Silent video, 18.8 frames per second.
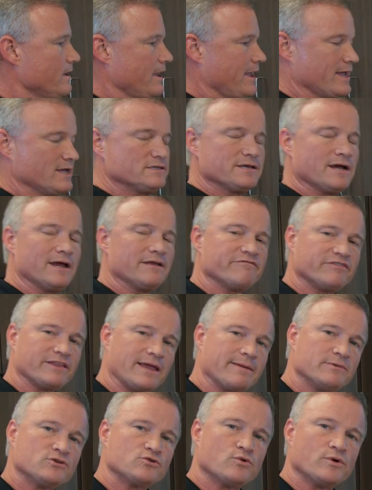
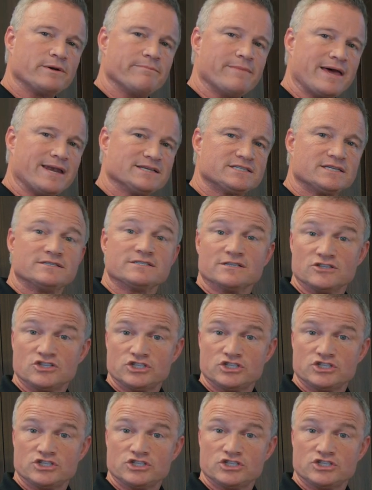anti-inflammatory medicines and